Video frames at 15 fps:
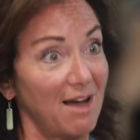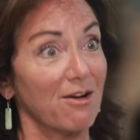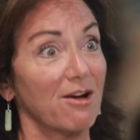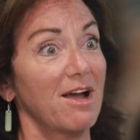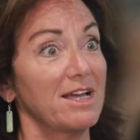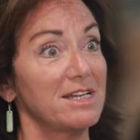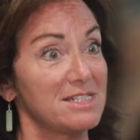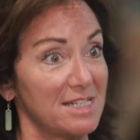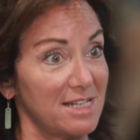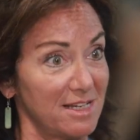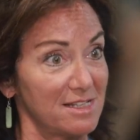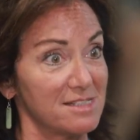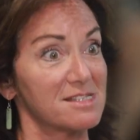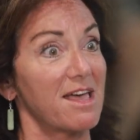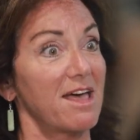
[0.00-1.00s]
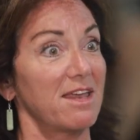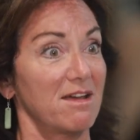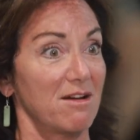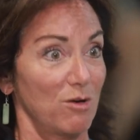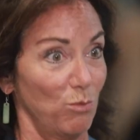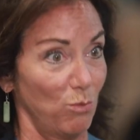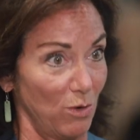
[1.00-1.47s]
our ideas and
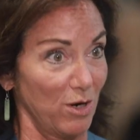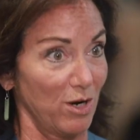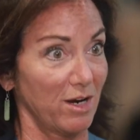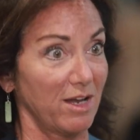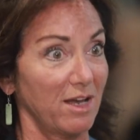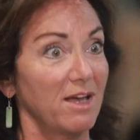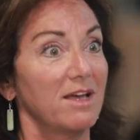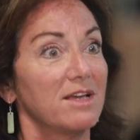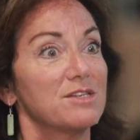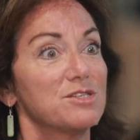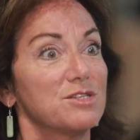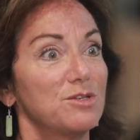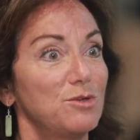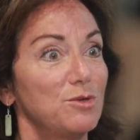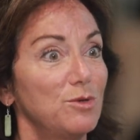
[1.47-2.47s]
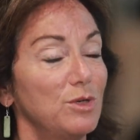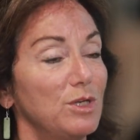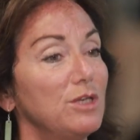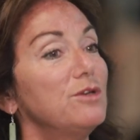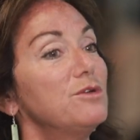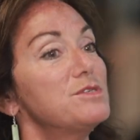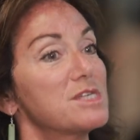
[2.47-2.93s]
our work, to
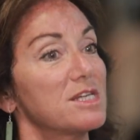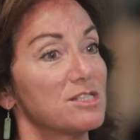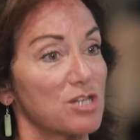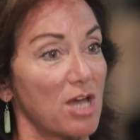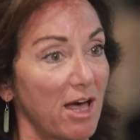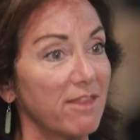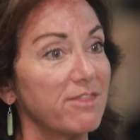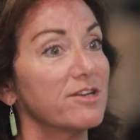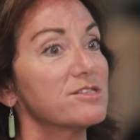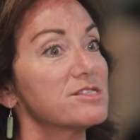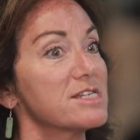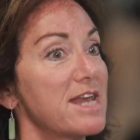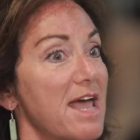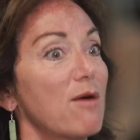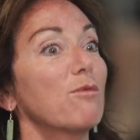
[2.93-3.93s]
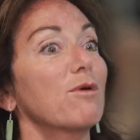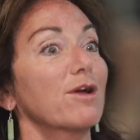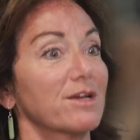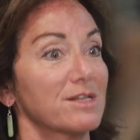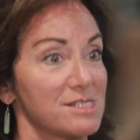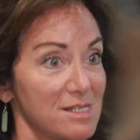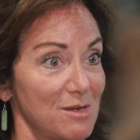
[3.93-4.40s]
use each other's
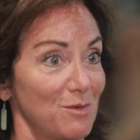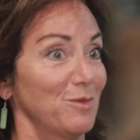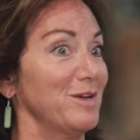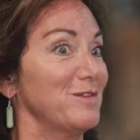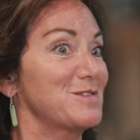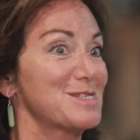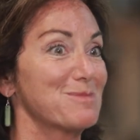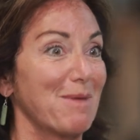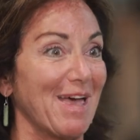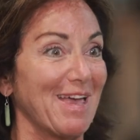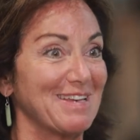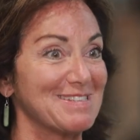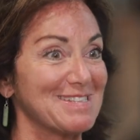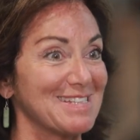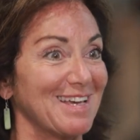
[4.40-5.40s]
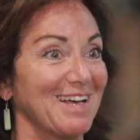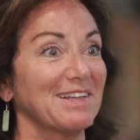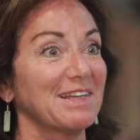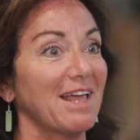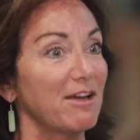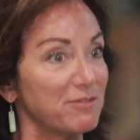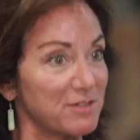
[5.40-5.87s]
networks that we've spent a
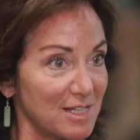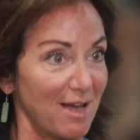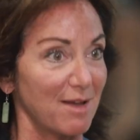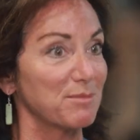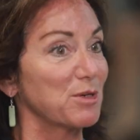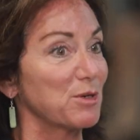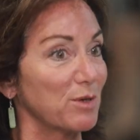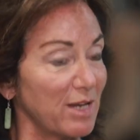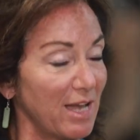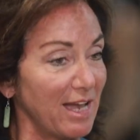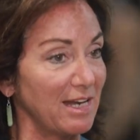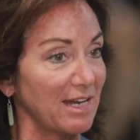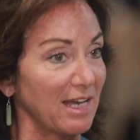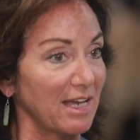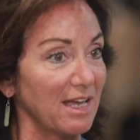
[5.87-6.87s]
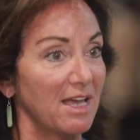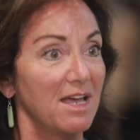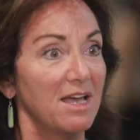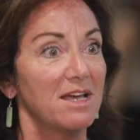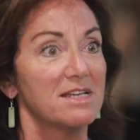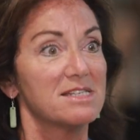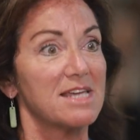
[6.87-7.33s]
lifetime creating
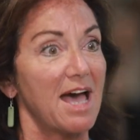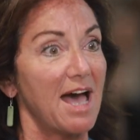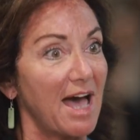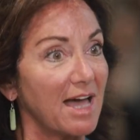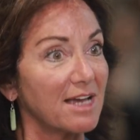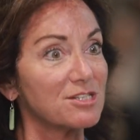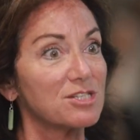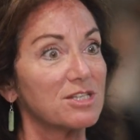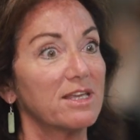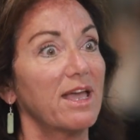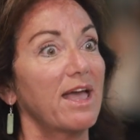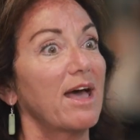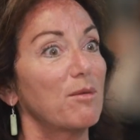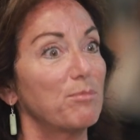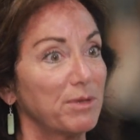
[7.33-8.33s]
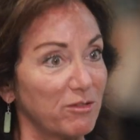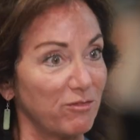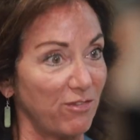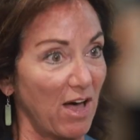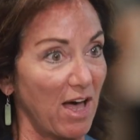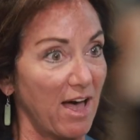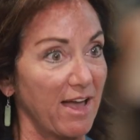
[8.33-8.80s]
to actually
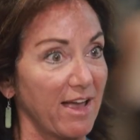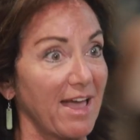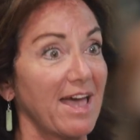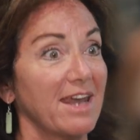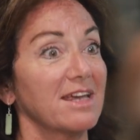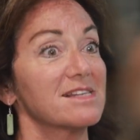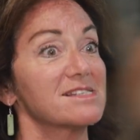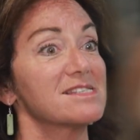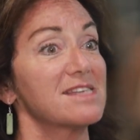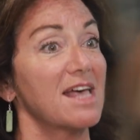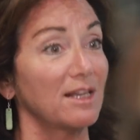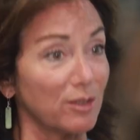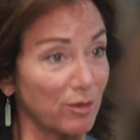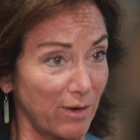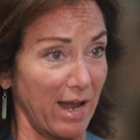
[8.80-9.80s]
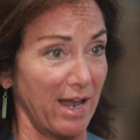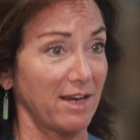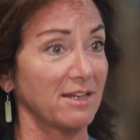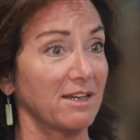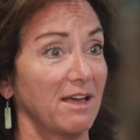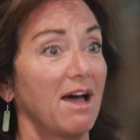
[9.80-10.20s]
amplify and accelerate